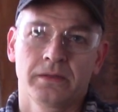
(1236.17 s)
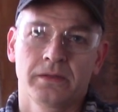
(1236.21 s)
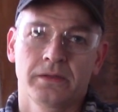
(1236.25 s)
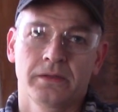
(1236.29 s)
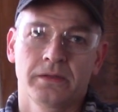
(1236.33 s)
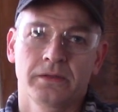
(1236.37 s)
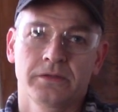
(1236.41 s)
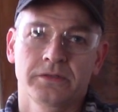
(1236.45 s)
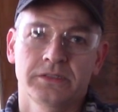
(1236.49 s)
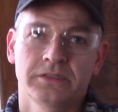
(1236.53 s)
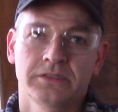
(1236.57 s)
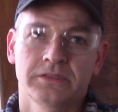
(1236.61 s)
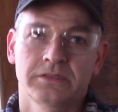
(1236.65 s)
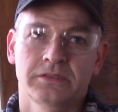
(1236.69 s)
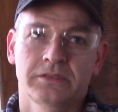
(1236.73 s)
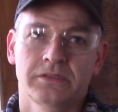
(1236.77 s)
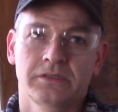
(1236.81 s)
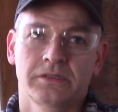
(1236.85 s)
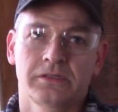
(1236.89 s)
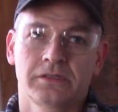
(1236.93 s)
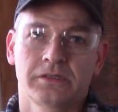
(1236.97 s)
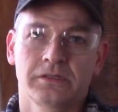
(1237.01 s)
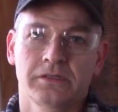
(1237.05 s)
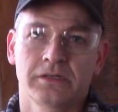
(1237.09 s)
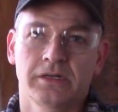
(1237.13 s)

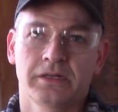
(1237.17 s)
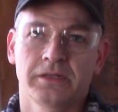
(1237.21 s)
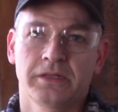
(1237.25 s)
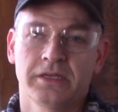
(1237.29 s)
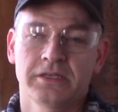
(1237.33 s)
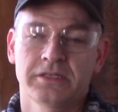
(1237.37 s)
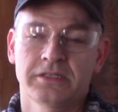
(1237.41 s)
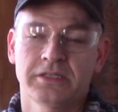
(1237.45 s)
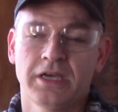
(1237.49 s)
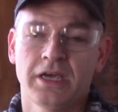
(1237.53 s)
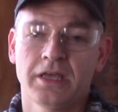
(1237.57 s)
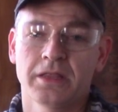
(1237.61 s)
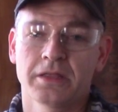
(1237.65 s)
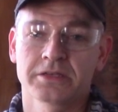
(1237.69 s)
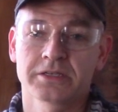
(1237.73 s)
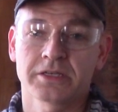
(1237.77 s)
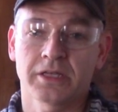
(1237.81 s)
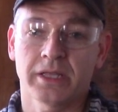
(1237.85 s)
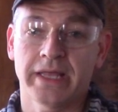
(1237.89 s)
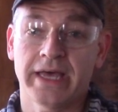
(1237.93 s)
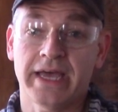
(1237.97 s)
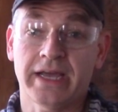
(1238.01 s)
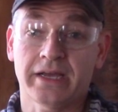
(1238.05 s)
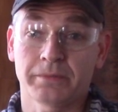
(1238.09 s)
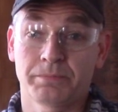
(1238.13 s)
they say there's a
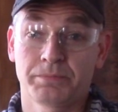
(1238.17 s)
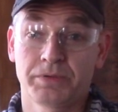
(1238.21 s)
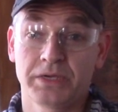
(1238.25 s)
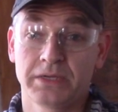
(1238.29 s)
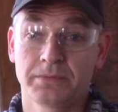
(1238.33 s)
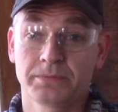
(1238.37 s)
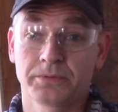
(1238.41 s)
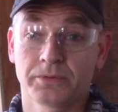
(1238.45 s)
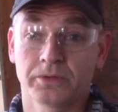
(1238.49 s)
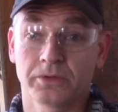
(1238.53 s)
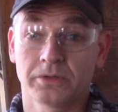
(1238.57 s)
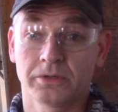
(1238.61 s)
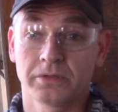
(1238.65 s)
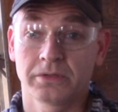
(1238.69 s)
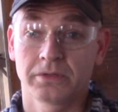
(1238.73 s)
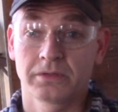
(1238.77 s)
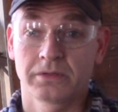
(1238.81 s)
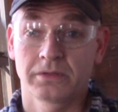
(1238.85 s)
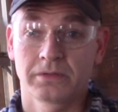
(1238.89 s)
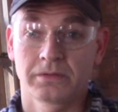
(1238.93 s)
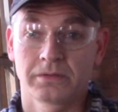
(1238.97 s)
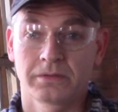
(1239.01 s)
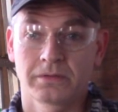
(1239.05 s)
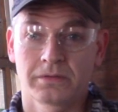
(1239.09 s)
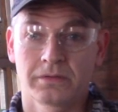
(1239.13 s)
lack of people
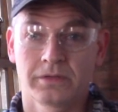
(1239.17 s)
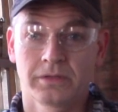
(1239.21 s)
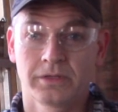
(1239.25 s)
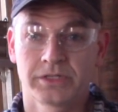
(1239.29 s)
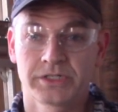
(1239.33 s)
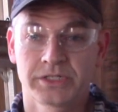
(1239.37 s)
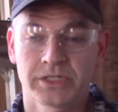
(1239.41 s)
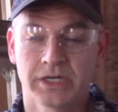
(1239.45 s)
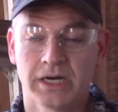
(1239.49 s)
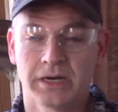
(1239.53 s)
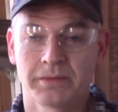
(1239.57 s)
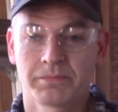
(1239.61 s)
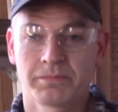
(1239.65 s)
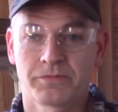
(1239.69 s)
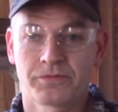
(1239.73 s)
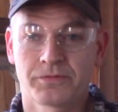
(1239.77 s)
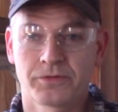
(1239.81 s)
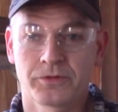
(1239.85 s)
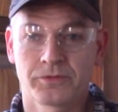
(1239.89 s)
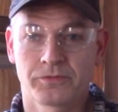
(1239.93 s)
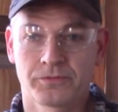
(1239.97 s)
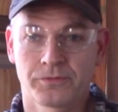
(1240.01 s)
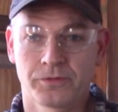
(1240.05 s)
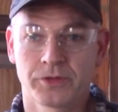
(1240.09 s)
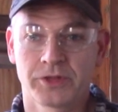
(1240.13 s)
in the job
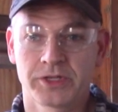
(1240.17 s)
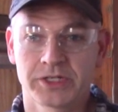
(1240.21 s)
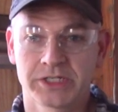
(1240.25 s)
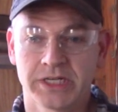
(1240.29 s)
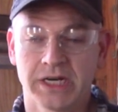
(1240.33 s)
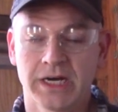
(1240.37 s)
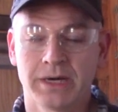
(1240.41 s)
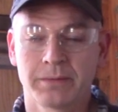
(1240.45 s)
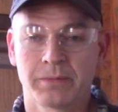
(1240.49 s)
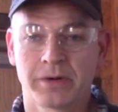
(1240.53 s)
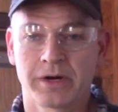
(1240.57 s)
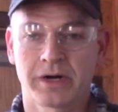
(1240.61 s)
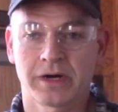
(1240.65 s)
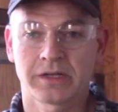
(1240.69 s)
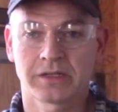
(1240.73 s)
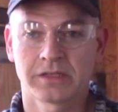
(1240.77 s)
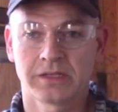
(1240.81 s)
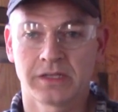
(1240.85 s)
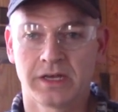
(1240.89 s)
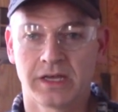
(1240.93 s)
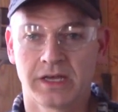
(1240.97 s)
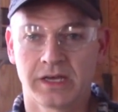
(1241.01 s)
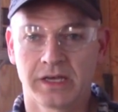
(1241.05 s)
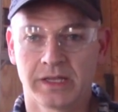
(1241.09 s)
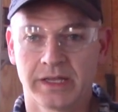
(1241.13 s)
for the job market
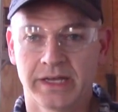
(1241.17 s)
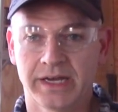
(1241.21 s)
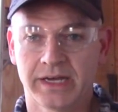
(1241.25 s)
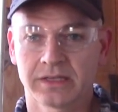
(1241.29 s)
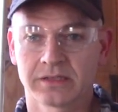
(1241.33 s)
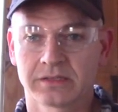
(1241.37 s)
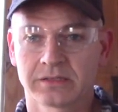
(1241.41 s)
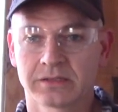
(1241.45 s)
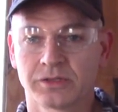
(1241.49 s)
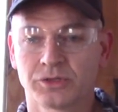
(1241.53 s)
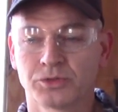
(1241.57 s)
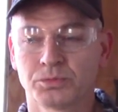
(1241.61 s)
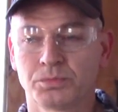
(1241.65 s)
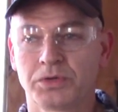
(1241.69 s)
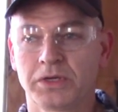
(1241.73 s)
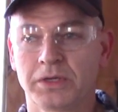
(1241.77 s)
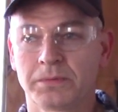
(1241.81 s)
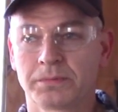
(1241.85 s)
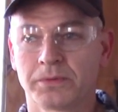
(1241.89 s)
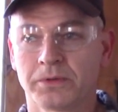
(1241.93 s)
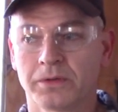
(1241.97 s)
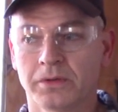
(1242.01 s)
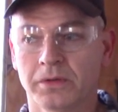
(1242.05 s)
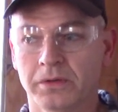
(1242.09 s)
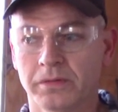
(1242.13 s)
today, a lack of skilled
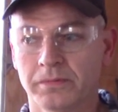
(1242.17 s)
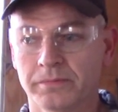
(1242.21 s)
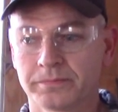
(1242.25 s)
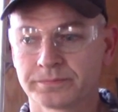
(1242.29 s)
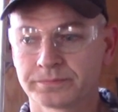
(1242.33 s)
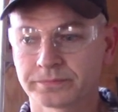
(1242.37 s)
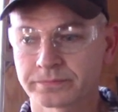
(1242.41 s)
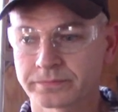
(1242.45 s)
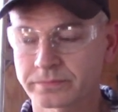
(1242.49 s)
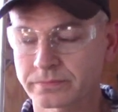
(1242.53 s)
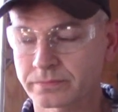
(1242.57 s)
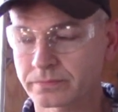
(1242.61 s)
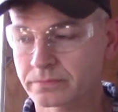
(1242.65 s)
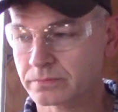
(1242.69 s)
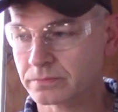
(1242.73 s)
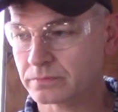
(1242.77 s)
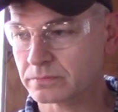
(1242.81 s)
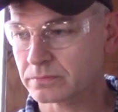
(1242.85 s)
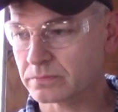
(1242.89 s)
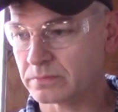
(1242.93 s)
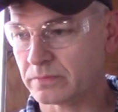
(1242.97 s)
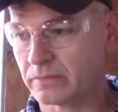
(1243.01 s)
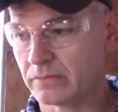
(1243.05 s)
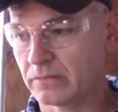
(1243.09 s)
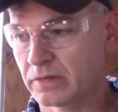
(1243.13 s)
people
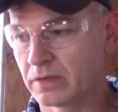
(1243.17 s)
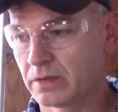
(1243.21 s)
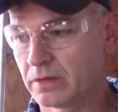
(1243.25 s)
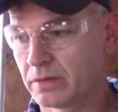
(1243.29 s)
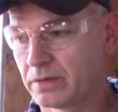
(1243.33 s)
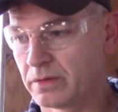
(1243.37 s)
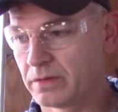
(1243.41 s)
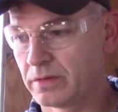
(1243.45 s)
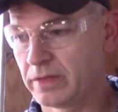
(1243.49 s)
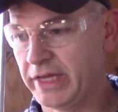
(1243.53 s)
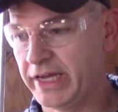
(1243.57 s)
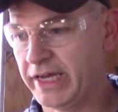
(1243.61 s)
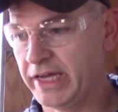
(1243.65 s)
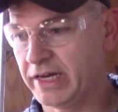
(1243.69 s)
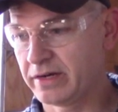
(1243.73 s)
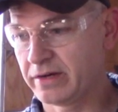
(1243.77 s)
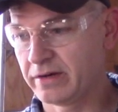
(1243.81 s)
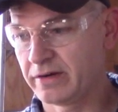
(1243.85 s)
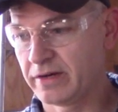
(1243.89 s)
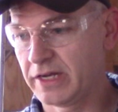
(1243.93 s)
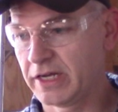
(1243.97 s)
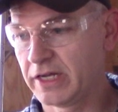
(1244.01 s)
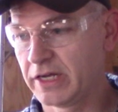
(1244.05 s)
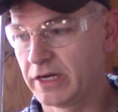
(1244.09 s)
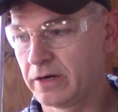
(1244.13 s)

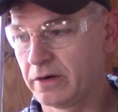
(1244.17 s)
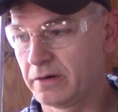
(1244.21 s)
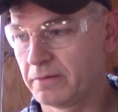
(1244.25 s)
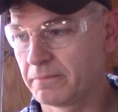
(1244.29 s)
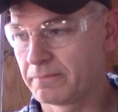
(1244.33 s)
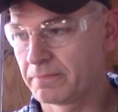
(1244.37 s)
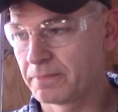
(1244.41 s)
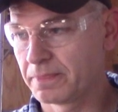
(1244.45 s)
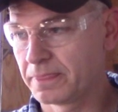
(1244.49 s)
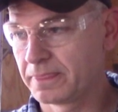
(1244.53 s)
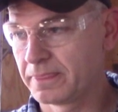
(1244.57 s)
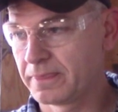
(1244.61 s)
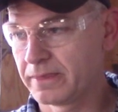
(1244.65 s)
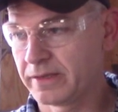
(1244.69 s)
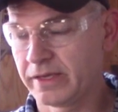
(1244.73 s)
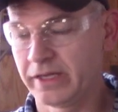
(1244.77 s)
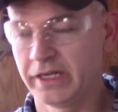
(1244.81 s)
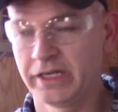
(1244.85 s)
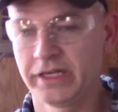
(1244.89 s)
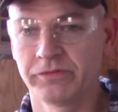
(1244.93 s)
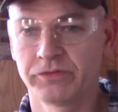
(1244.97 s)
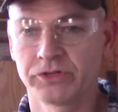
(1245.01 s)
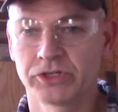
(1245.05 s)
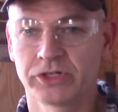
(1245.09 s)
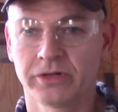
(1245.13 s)
that can
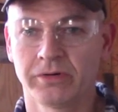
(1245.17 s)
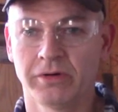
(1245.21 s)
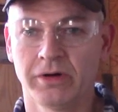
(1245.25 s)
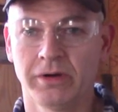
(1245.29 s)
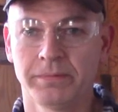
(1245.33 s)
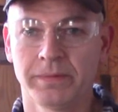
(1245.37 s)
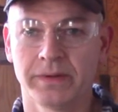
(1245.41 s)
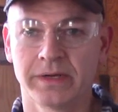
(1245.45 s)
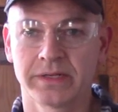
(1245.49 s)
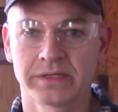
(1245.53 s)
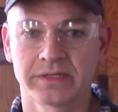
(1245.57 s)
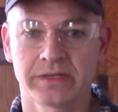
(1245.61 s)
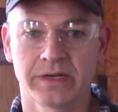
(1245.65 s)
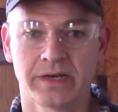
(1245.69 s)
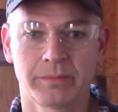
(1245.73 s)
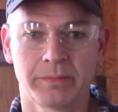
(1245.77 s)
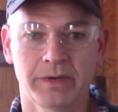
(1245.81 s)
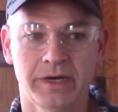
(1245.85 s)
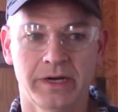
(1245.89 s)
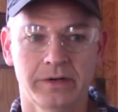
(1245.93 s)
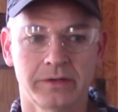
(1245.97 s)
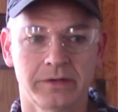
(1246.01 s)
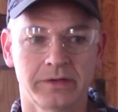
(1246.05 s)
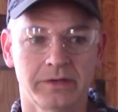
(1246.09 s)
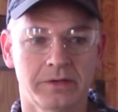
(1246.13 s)
even show up on time.
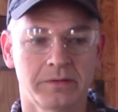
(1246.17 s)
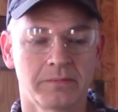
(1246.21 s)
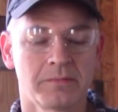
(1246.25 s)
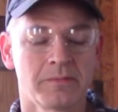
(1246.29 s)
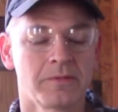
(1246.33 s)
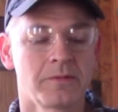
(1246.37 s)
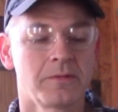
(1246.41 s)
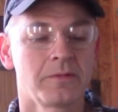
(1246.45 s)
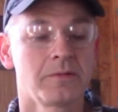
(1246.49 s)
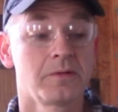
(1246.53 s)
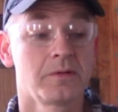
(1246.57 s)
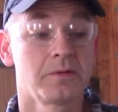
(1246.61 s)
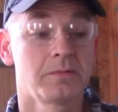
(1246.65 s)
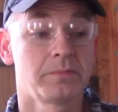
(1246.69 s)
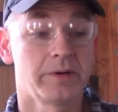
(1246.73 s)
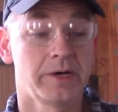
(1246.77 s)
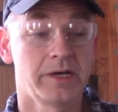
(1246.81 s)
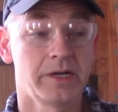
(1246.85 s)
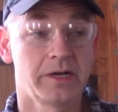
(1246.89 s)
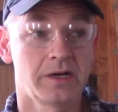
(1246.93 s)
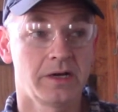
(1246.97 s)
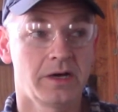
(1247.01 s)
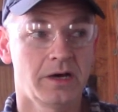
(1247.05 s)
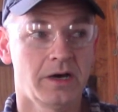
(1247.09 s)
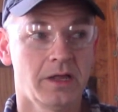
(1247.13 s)
I don't know,
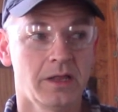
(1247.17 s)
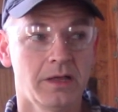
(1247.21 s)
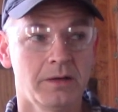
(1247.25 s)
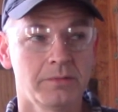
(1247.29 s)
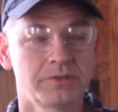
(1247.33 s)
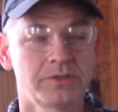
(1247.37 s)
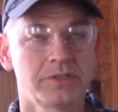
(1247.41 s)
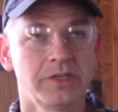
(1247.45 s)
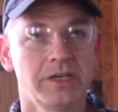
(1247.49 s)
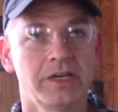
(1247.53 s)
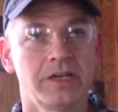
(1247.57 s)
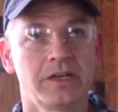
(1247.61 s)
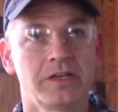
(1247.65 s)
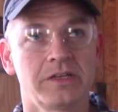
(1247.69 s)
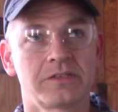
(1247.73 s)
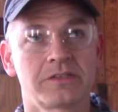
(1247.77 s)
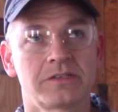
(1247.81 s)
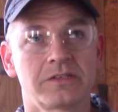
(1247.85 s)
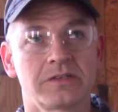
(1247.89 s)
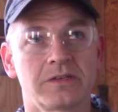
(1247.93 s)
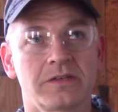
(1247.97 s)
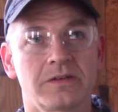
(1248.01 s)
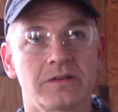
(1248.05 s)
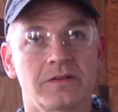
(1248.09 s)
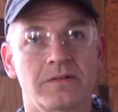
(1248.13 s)
but all I'm saying
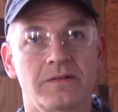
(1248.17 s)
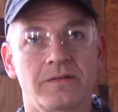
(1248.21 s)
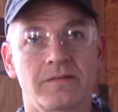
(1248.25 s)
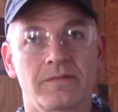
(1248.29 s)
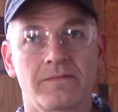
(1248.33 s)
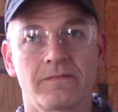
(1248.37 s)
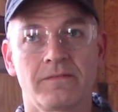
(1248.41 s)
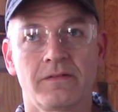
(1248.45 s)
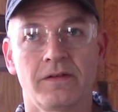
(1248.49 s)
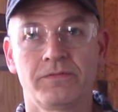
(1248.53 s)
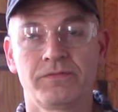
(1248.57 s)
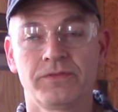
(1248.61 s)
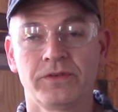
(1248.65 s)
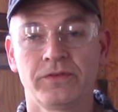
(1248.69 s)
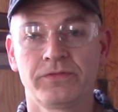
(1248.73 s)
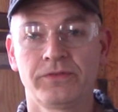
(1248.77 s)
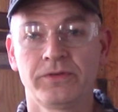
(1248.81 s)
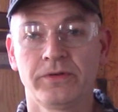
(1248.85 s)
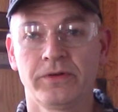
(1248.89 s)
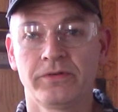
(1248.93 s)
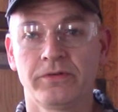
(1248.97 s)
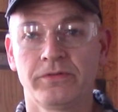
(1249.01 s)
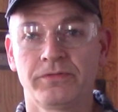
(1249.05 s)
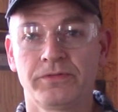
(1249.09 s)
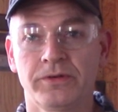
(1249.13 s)
is, if
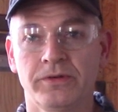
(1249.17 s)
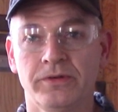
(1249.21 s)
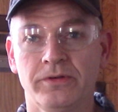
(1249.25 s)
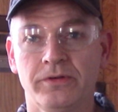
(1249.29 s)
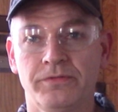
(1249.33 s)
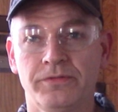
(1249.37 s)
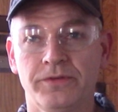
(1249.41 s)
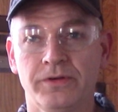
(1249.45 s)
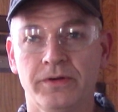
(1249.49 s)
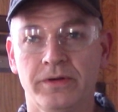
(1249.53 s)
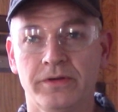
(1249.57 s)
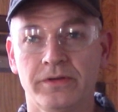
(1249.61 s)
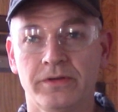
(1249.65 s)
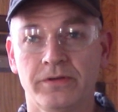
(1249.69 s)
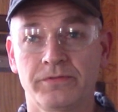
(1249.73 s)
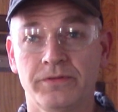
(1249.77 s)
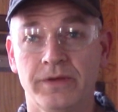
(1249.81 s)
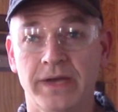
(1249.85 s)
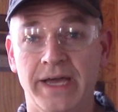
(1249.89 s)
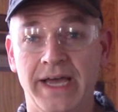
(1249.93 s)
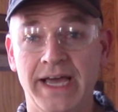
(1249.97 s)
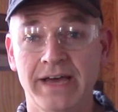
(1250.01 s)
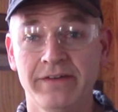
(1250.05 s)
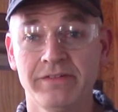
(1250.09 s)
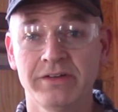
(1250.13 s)
you
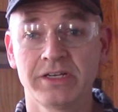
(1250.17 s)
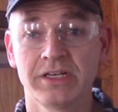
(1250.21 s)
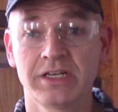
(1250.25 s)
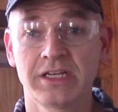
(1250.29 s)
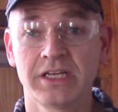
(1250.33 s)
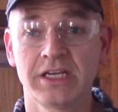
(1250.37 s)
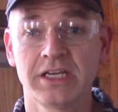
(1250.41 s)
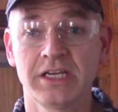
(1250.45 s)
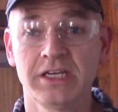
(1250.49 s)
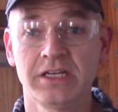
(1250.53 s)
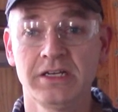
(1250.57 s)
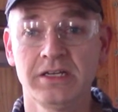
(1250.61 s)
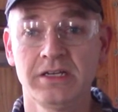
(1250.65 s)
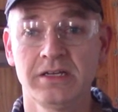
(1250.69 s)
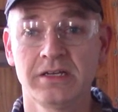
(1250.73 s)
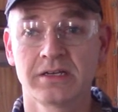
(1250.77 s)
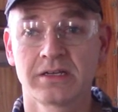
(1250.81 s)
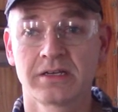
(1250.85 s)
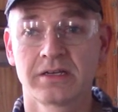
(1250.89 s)
have a need